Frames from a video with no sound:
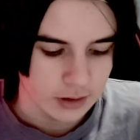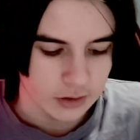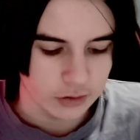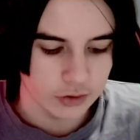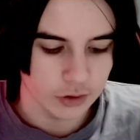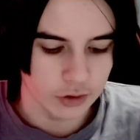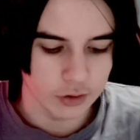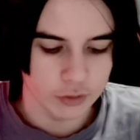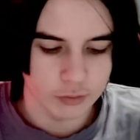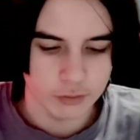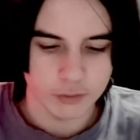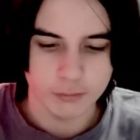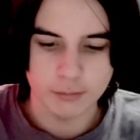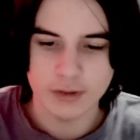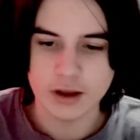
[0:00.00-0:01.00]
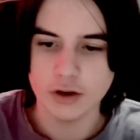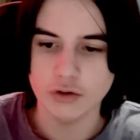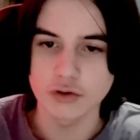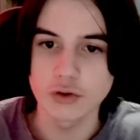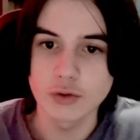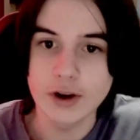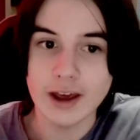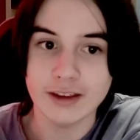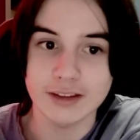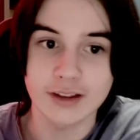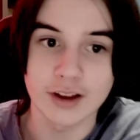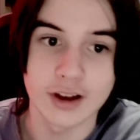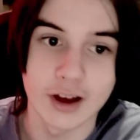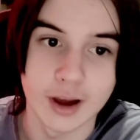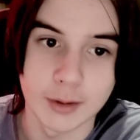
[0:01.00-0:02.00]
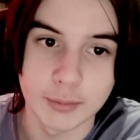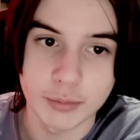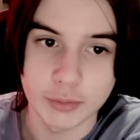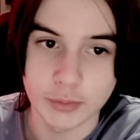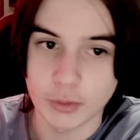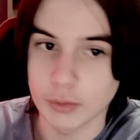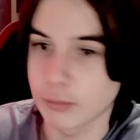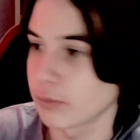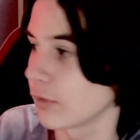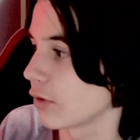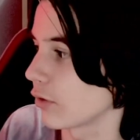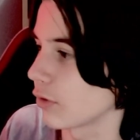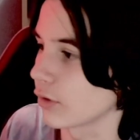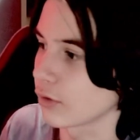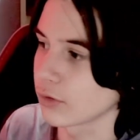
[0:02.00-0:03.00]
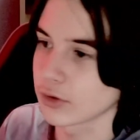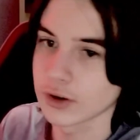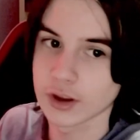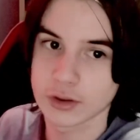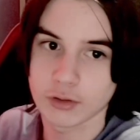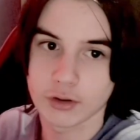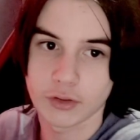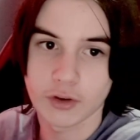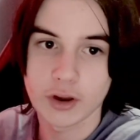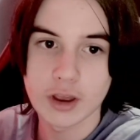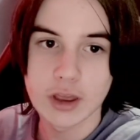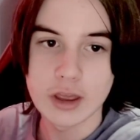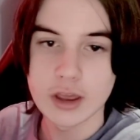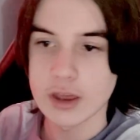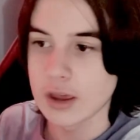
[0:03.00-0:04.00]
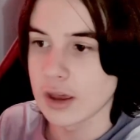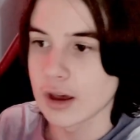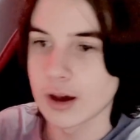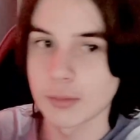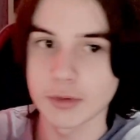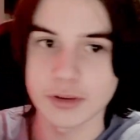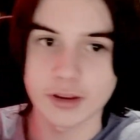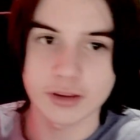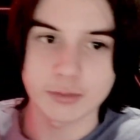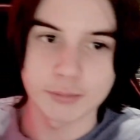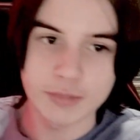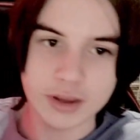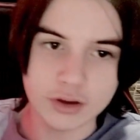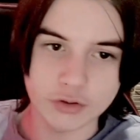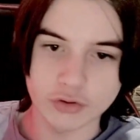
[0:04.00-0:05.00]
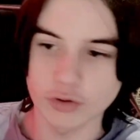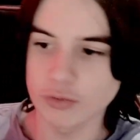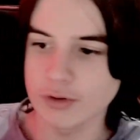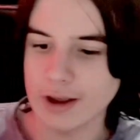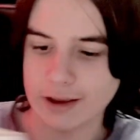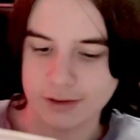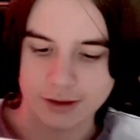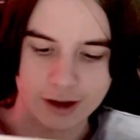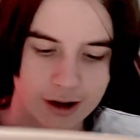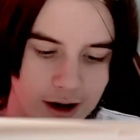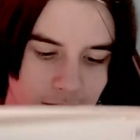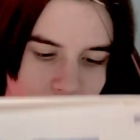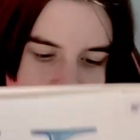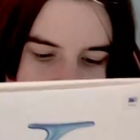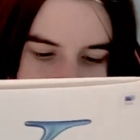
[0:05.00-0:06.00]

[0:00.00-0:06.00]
So, meet your new desktop. Oh, there's the disk right there. But it says, meet your new desktop.